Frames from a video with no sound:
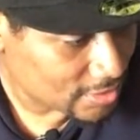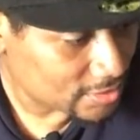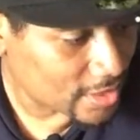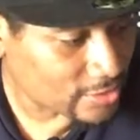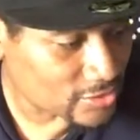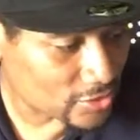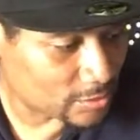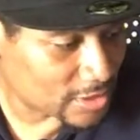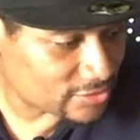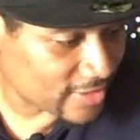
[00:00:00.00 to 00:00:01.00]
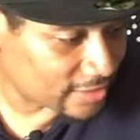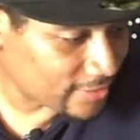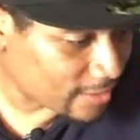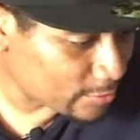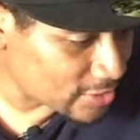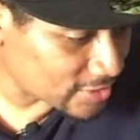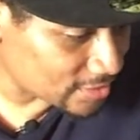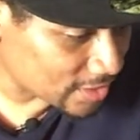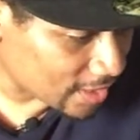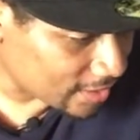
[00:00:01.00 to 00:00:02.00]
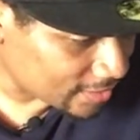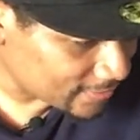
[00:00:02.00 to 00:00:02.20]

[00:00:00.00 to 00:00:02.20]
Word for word: Thank you so much, Valerie. I appreciate that.